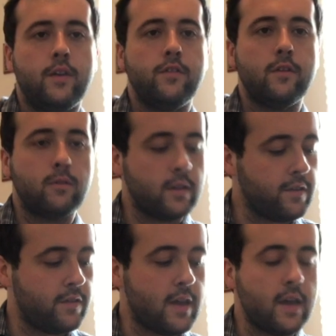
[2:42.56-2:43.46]
So
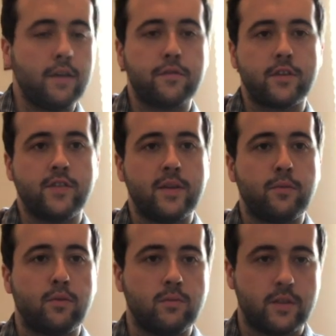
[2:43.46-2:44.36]
let's say, for
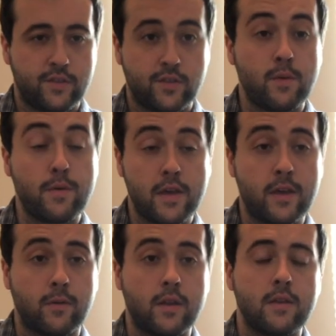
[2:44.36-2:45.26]
example, let's start with
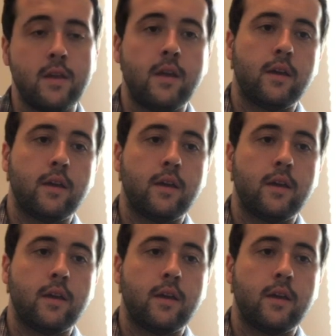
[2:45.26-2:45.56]
Ionian.